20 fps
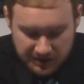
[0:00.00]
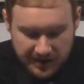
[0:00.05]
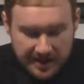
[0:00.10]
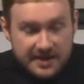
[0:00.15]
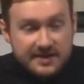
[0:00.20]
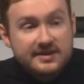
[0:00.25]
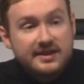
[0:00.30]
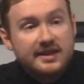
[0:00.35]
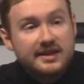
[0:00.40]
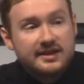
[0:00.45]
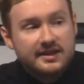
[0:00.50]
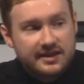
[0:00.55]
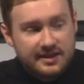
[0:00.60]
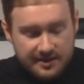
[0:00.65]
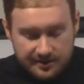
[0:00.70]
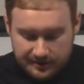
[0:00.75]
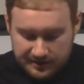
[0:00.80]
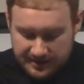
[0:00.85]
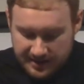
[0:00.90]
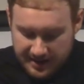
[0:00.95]
too easy
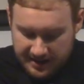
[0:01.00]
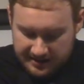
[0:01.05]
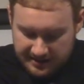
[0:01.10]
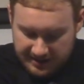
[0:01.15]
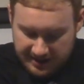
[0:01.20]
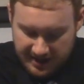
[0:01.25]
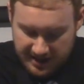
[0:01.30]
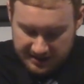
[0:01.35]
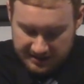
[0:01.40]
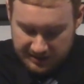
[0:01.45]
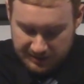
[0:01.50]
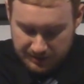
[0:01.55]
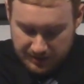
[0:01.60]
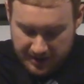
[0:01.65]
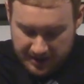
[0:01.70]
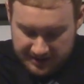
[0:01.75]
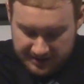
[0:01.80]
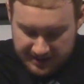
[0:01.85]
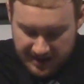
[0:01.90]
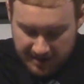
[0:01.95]
in those kinds of cases
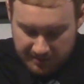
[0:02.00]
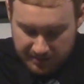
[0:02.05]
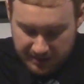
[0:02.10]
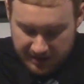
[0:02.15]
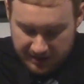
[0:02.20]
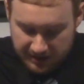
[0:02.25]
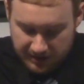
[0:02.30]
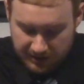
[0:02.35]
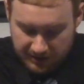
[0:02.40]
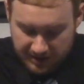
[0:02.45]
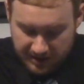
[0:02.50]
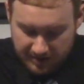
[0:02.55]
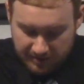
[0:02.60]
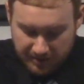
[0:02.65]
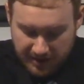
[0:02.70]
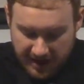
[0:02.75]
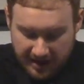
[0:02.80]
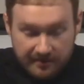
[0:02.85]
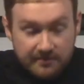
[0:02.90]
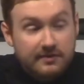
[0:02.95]
when it's not being looked
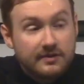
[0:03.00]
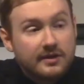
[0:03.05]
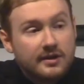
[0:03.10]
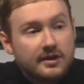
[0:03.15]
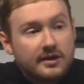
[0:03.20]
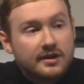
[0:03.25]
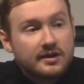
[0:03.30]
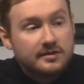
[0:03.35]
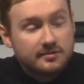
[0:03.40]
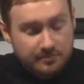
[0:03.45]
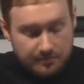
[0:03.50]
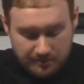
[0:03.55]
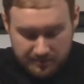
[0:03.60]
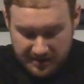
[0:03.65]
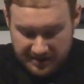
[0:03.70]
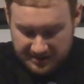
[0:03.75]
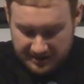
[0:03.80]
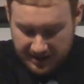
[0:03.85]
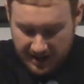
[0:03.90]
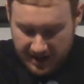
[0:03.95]
up at for a
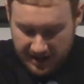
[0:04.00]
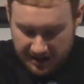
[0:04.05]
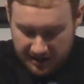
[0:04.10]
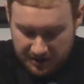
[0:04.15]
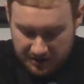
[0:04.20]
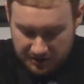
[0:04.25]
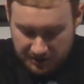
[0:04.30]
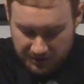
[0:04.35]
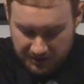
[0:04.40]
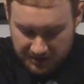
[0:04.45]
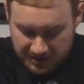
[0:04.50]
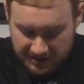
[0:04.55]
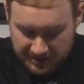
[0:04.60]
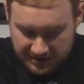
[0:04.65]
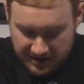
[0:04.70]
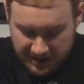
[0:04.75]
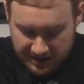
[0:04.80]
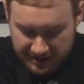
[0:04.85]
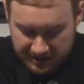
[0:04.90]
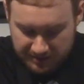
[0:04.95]
misguided or
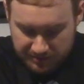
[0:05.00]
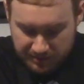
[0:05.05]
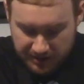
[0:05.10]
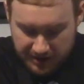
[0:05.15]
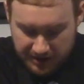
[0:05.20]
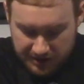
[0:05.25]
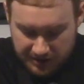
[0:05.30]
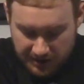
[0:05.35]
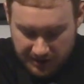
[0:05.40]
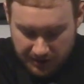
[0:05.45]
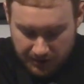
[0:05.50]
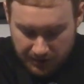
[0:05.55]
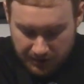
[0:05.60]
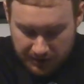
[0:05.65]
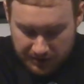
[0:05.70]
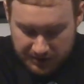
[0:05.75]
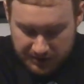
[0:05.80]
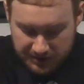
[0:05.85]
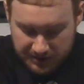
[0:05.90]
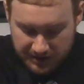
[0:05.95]
dishonest preacher in
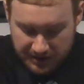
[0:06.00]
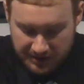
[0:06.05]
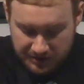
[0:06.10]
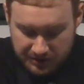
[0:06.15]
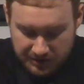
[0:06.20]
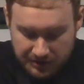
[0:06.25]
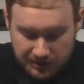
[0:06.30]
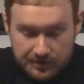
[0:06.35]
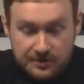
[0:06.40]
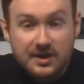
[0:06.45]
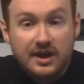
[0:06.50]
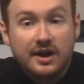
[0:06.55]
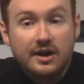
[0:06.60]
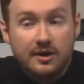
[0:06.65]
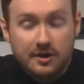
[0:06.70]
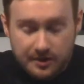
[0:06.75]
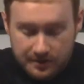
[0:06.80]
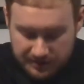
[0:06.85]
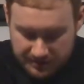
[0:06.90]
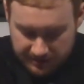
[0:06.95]
order to introduce
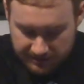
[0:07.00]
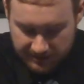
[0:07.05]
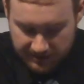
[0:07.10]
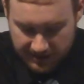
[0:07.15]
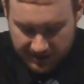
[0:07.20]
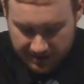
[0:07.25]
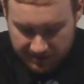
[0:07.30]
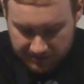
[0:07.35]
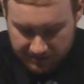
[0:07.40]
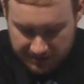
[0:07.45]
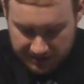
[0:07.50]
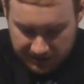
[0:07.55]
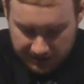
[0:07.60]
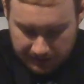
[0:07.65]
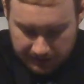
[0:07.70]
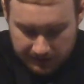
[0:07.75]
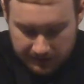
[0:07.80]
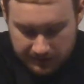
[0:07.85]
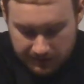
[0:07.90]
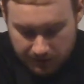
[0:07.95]
errors and for them
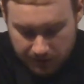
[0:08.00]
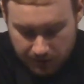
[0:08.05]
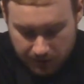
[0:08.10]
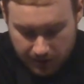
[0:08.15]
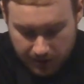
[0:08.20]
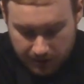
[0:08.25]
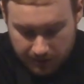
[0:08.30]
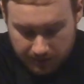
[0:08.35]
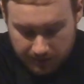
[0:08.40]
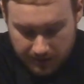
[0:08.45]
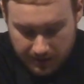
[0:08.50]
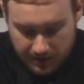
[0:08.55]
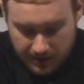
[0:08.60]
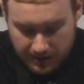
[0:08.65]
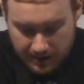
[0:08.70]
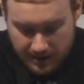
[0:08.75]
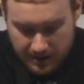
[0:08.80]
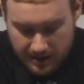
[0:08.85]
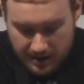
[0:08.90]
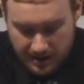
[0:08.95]
to grow.
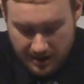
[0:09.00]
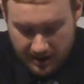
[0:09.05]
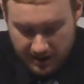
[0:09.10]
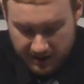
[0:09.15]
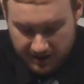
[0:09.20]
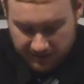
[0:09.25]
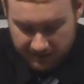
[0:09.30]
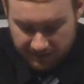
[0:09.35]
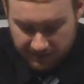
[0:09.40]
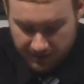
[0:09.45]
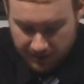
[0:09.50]
And